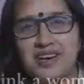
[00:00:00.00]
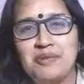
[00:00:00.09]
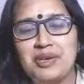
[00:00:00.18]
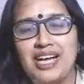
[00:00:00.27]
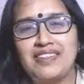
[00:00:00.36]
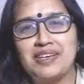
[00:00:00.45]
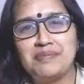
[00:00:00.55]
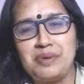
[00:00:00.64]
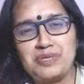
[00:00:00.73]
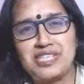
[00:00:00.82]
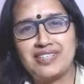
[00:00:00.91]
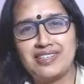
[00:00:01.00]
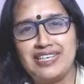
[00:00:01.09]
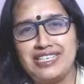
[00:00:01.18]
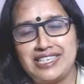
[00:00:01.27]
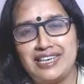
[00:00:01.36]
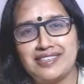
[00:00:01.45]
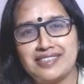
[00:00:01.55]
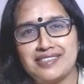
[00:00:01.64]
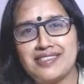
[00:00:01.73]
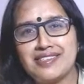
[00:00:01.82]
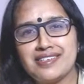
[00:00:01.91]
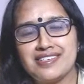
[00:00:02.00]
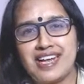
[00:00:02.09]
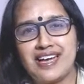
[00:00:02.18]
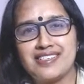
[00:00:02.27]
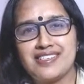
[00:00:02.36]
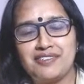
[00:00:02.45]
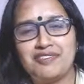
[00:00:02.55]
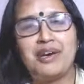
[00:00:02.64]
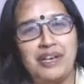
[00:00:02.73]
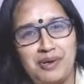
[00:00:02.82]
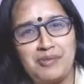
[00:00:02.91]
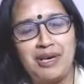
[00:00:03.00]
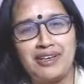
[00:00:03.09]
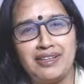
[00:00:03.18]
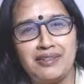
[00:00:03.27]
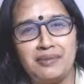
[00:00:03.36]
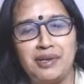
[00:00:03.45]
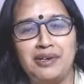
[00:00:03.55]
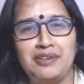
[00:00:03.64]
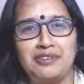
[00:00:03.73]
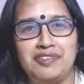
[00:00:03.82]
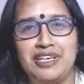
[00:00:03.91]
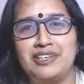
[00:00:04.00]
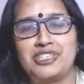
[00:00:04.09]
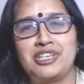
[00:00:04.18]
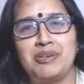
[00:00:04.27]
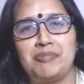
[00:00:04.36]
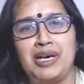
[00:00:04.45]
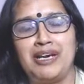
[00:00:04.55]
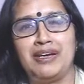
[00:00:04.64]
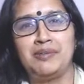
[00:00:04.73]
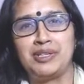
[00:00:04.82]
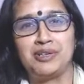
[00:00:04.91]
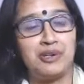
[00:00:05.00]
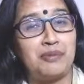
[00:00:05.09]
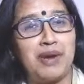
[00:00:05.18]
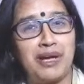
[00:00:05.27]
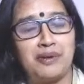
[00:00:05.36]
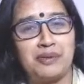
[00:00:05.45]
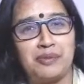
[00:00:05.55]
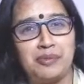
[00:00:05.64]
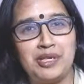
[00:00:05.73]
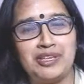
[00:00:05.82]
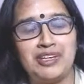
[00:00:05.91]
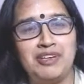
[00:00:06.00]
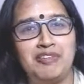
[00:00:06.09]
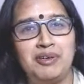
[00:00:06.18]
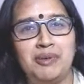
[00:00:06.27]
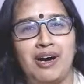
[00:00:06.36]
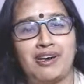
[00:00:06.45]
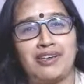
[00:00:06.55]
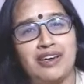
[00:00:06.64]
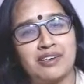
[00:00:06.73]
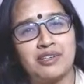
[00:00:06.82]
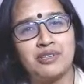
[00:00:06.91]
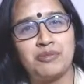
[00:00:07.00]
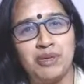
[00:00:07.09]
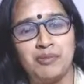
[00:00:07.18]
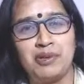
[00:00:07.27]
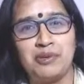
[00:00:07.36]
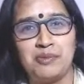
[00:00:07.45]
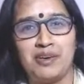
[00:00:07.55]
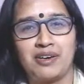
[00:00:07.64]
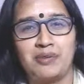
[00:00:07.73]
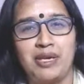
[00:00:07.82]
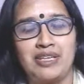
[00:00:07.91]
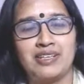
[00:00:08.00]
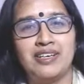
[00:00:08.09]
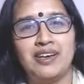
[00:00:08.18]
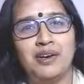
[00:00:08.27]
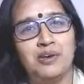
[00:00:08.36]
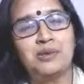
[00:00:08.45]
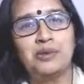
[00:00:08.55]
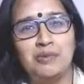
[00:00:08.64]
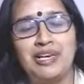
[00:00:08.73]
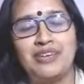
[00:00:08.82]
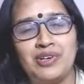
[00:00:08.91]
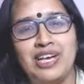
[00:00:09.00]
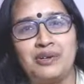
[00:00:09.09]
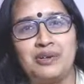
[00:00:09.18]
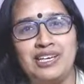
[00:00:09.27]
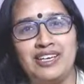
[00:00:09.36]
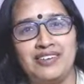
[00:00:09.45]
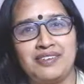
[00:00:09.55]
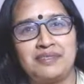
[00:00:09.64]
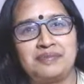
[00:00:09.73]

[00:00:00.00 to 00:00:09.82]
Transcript: Well, I think emotional intelligence is an asset for anyone in the world of leadership, and whether you're a man or a woman, if you are connected to the people you work with, you will be a really good leader.